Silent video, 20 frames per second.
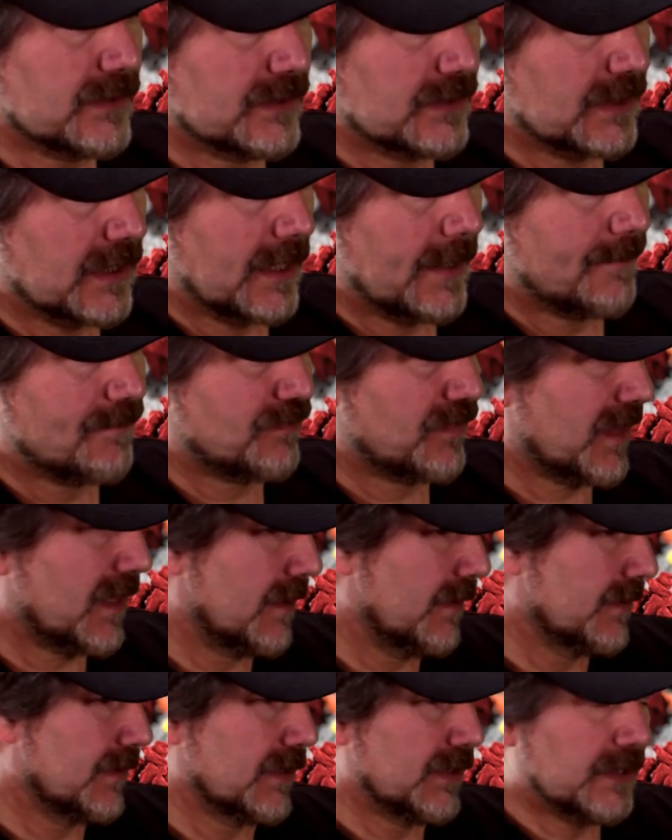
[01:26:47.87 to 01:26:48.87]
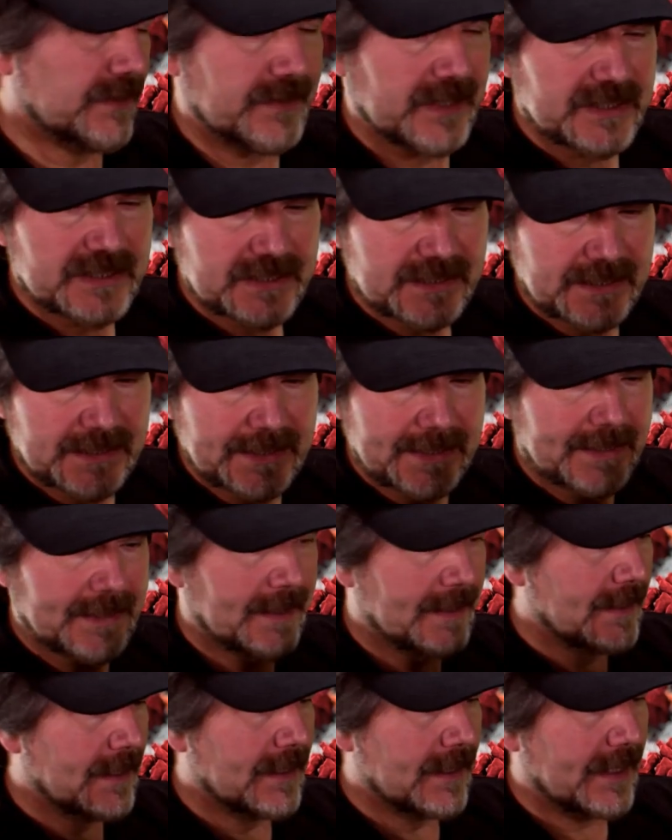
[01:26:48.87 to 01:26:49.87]
um, U V C
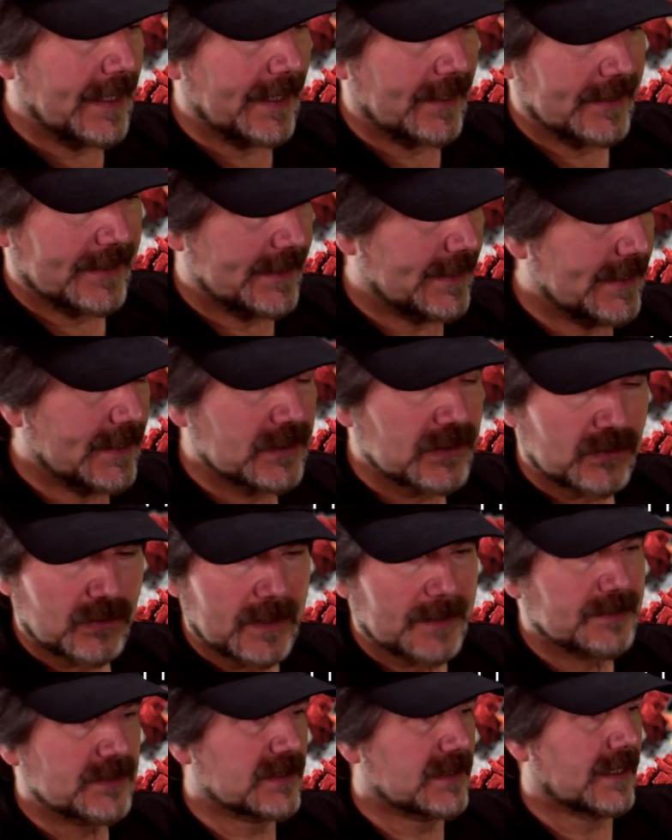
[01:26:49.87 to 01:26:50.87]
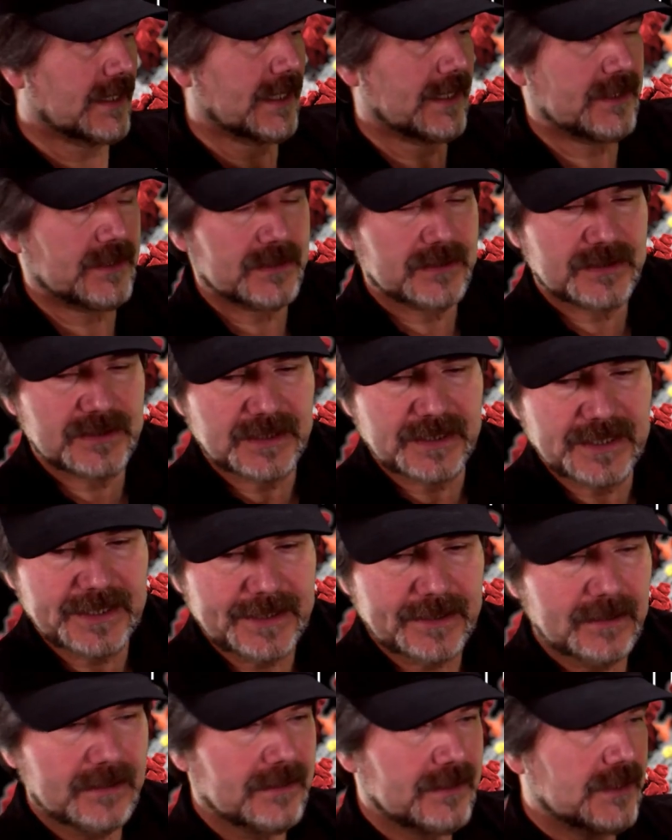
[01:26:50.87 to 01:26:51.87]
L E D strips that I used in here.
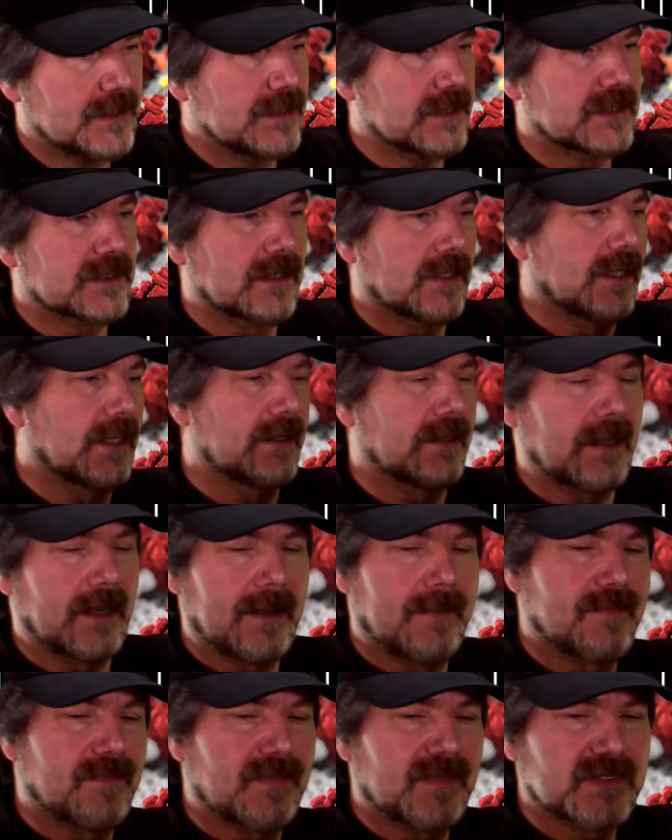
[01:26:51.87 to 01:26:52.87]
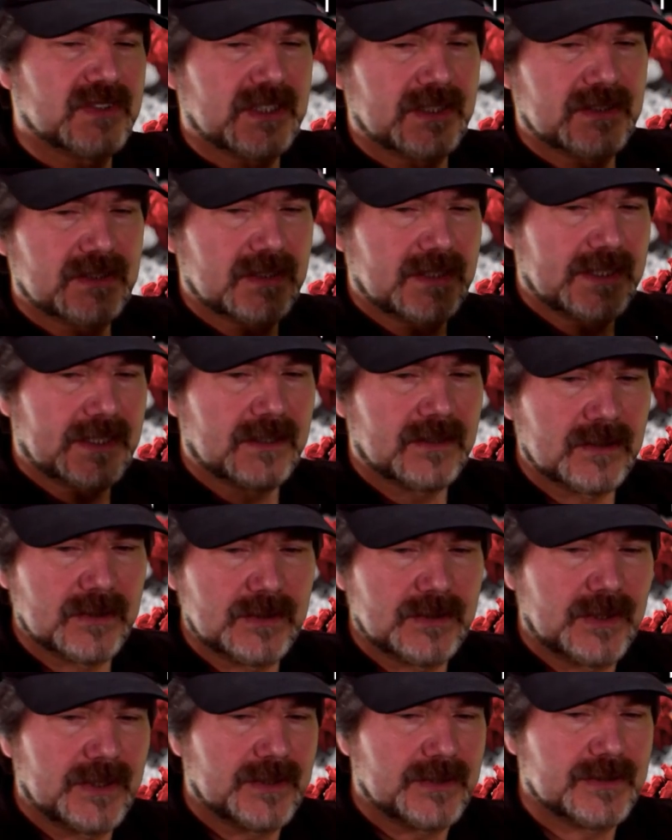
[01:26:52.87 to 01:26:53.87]
You just um, essentially glue
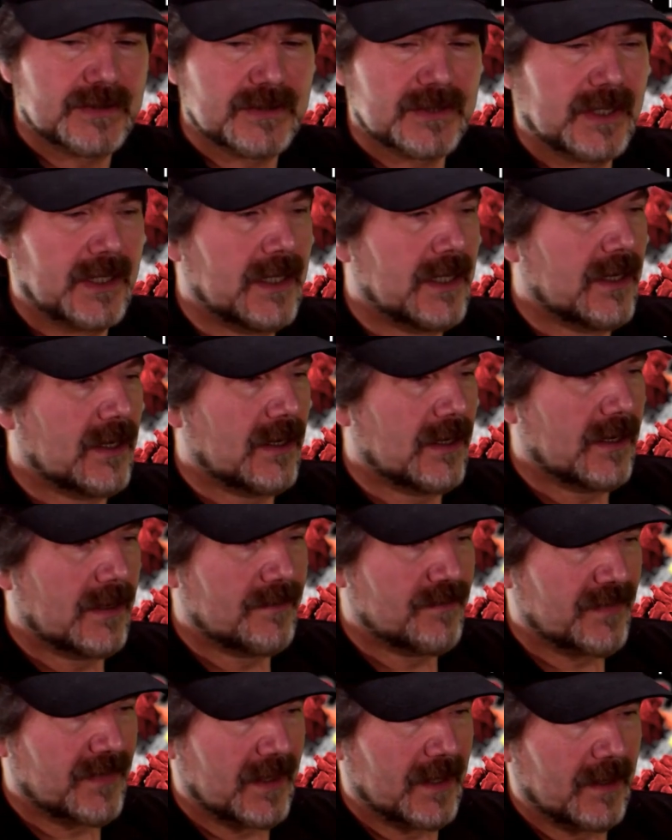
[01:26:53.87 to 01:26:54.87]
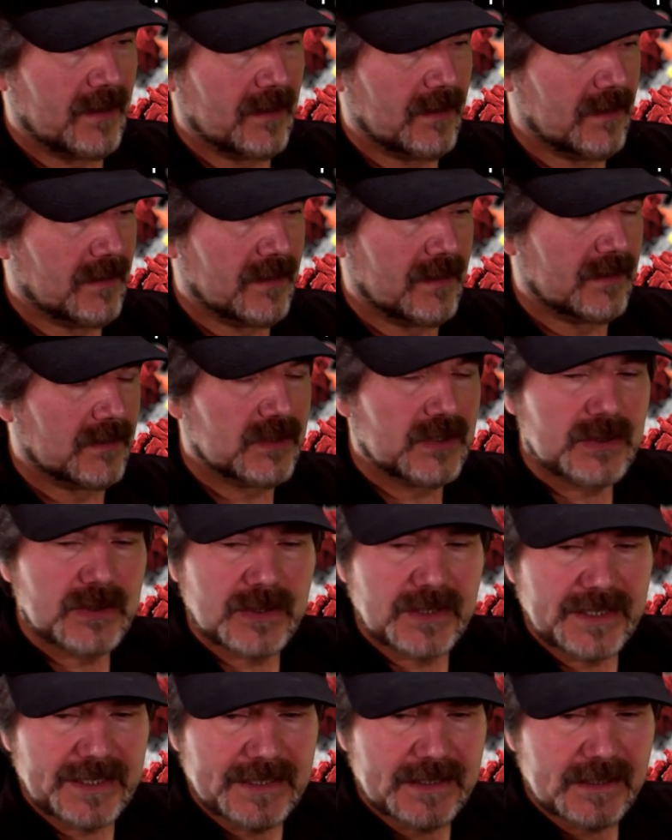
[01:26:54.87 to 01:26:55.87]
those uh, to
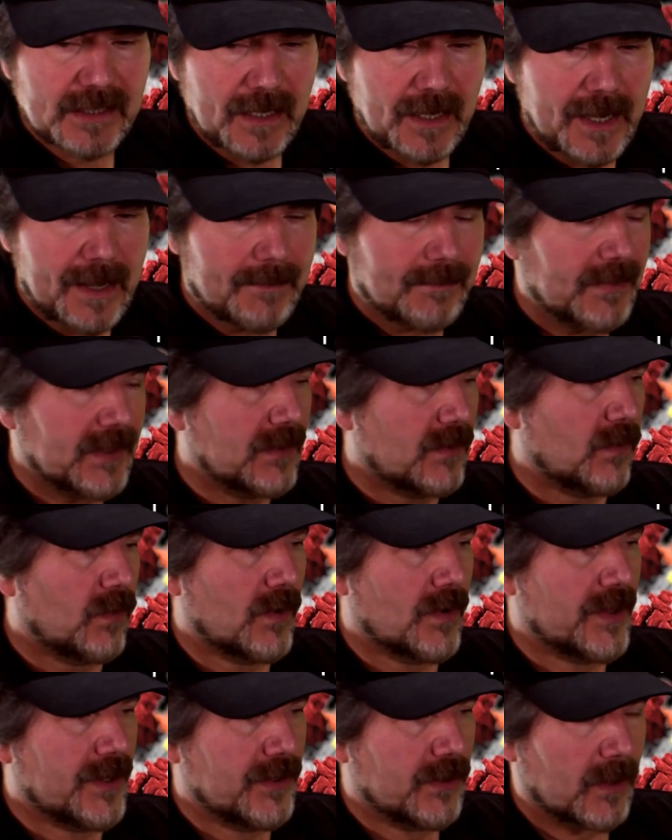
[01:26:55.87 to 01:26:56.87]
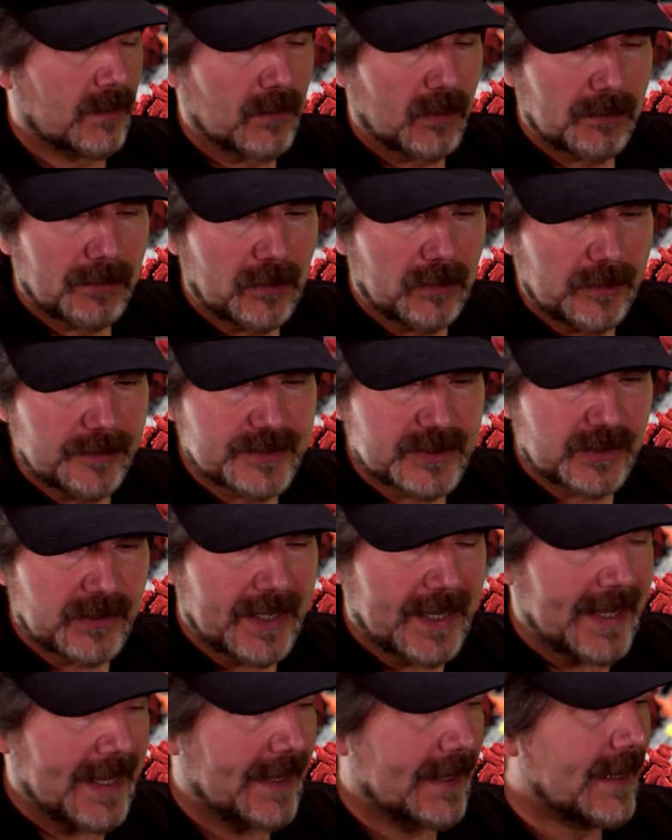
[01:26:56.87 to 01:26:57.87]
the top where the normal bulbs are at,
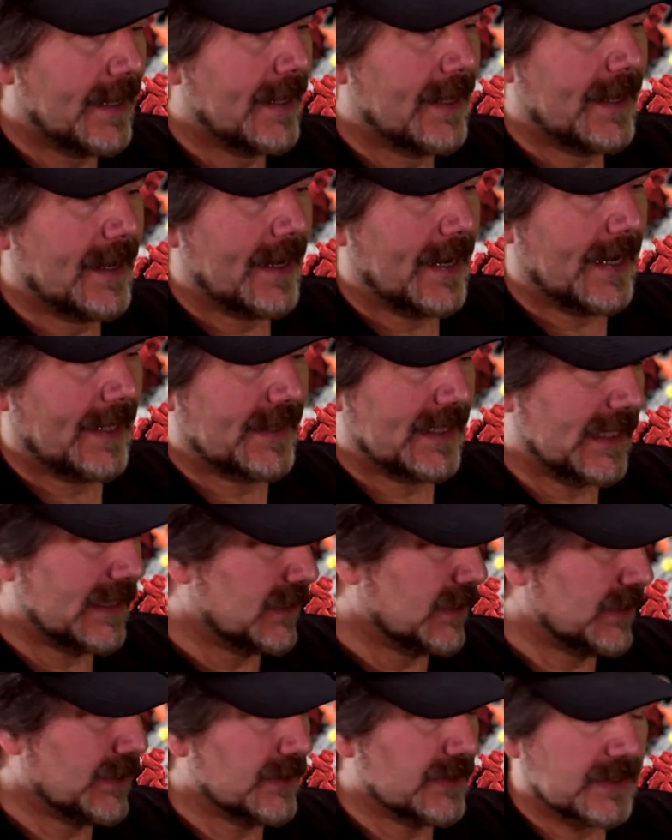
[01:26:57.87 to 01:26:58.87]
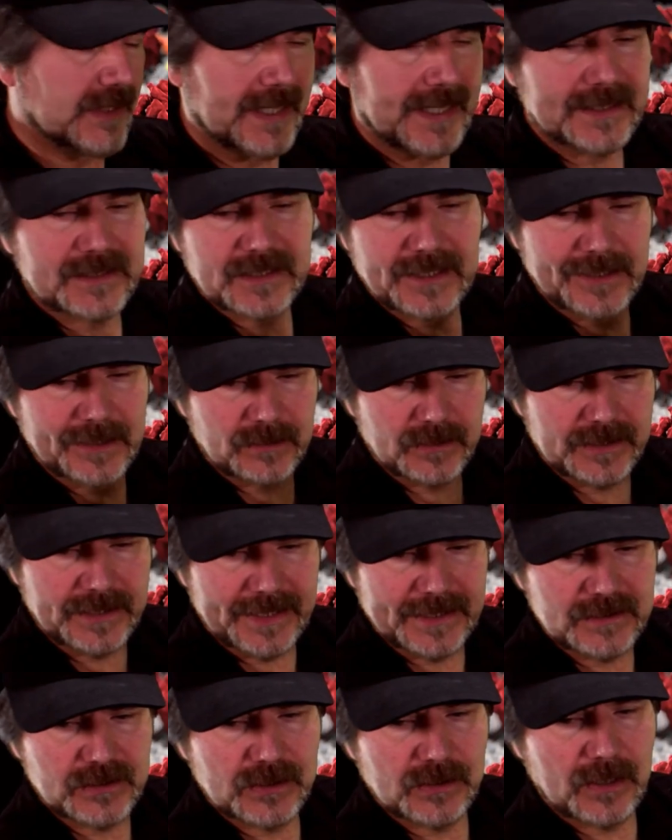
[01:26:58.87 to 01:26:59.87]
and then use that to irradiate
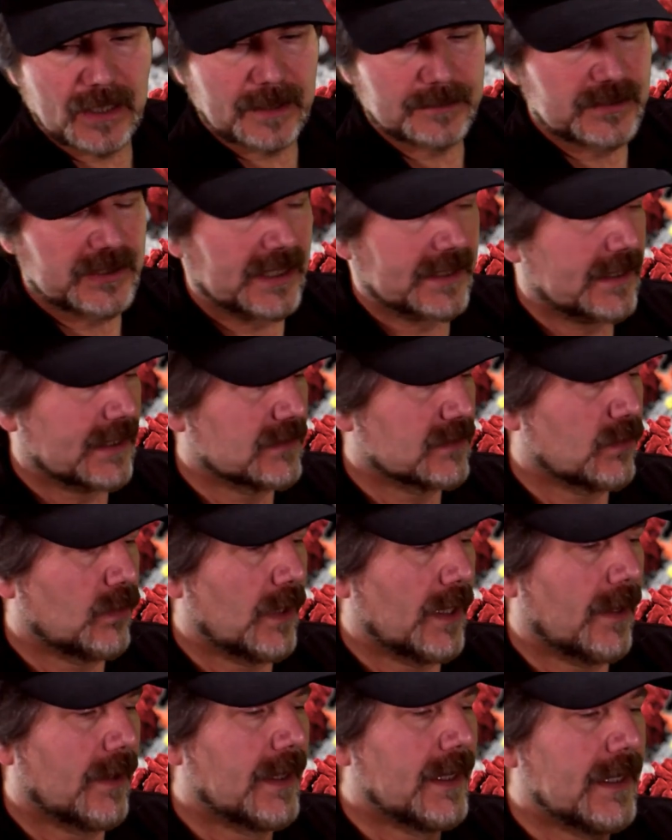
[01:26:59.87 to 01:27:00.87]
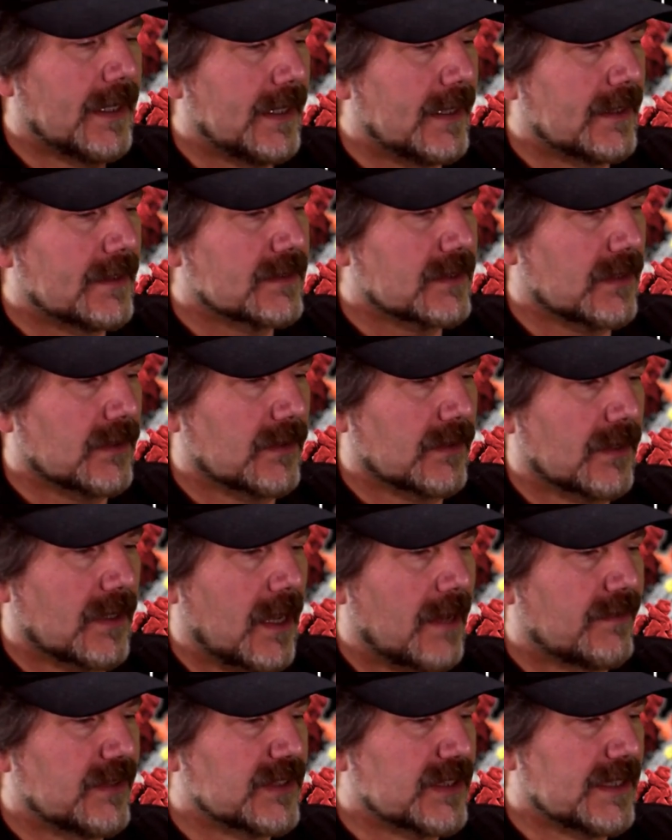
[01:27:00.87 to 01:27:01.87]
your object as well. So
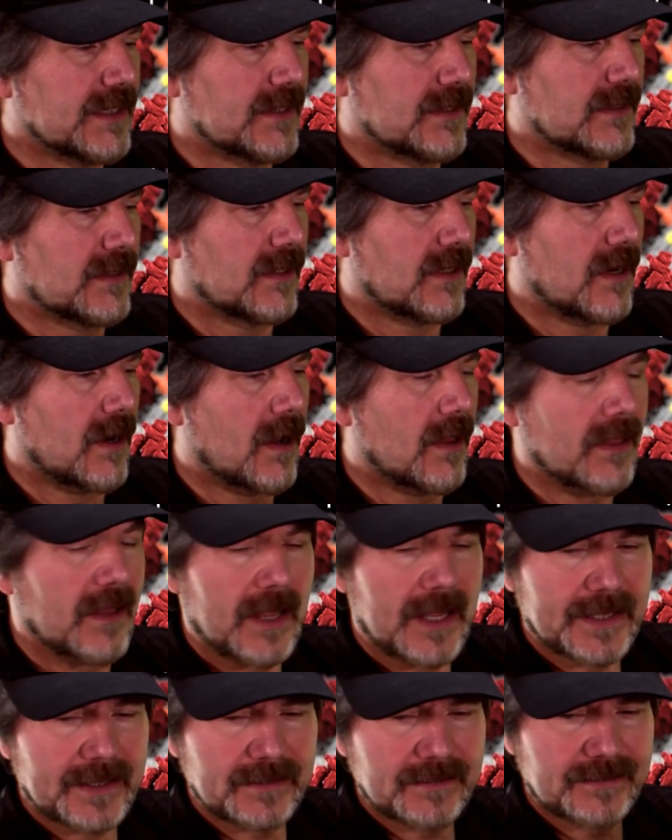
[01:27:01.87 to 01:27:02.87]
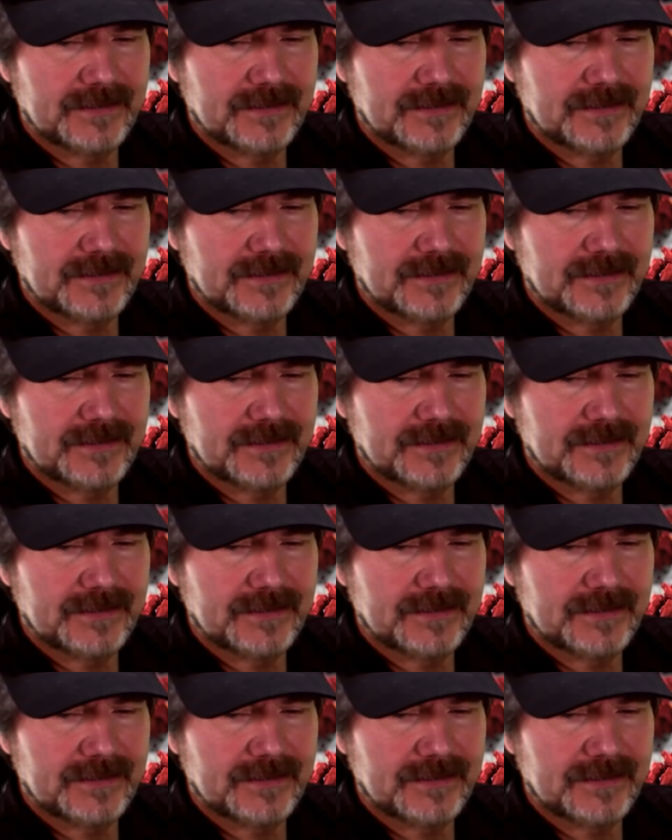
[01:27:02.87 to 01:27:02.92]
obviously there are a lot of